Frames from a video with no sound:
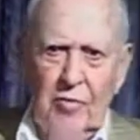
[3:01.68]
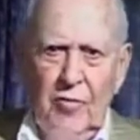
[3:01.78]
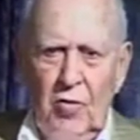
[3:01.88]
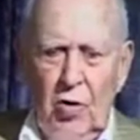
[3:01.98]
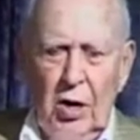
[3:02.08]
him
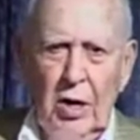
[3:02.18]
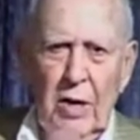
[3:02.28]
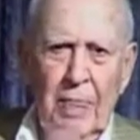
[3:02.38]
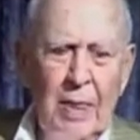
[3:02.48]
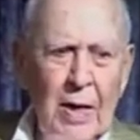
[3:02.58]
for.
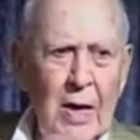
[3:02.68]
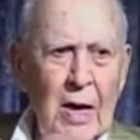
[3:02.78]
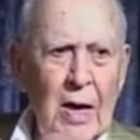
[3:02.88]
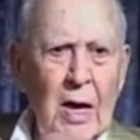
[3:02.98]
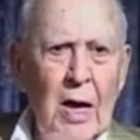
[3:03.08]

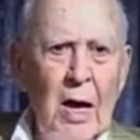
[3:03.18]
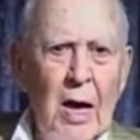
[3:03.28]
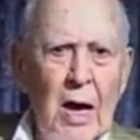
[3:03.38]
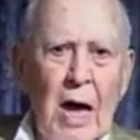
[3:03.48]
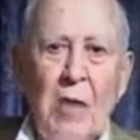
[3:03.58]

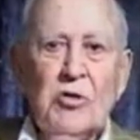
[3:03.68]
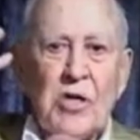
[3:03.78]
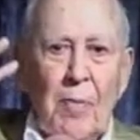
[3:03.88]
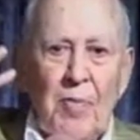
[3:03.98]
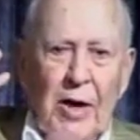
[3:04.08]
He was
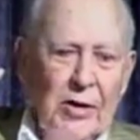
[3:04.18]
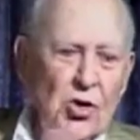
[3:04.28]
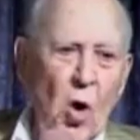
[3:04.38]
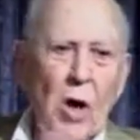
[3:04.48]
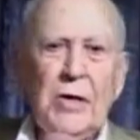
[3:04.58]
up there
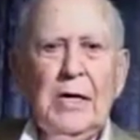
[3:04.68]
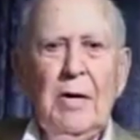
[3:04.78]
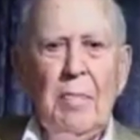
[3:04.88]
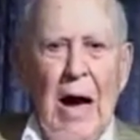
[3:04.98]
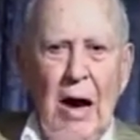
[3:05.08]
talking
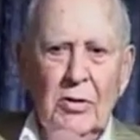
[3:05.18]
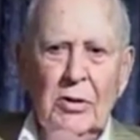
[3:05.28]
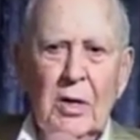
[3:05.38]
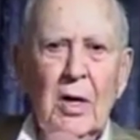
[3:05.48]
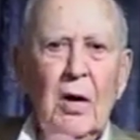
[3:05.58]

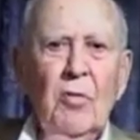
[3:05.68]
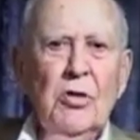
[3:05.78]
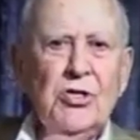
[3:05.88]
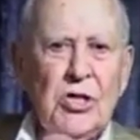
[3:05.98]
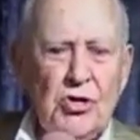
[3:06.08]
about
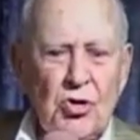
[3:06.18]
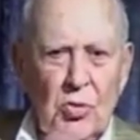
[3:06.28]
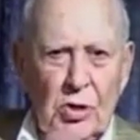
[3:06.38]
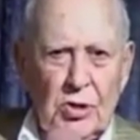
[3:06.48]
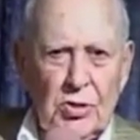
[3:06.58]

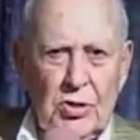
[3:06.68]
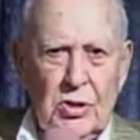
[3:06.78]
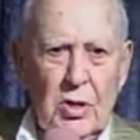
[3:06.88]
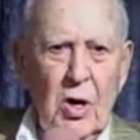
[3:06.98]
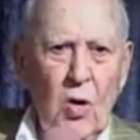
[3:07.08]
residuals,
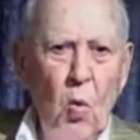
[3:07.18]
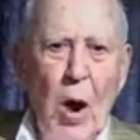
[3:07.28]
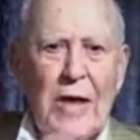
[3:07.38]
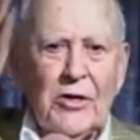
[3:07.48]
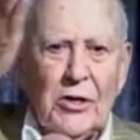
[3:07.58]

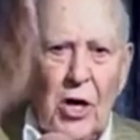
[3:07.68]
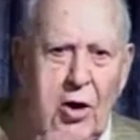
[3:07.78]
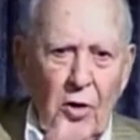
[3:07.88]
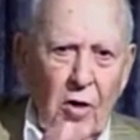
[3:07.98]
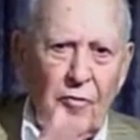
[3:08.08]
where to
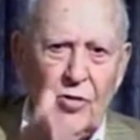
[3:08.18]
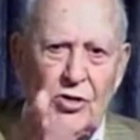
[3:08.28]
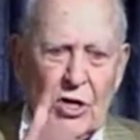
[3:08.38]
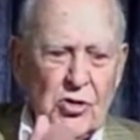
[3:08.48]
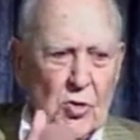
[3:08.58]
cut off
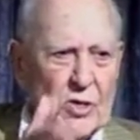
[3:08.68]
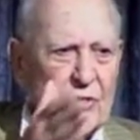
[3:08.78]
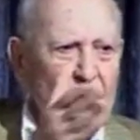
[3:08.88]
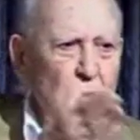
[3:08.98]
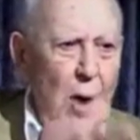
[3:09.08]

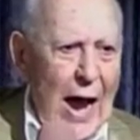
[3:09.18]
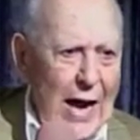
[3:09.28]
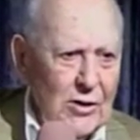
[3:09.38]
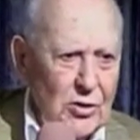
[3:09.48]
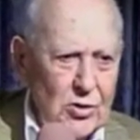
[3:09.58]
residuals to
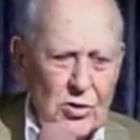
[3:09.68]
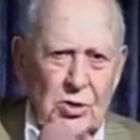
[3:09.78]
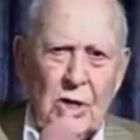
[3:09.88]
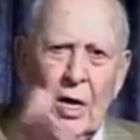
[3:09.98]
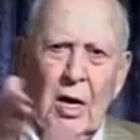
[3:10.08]
actors.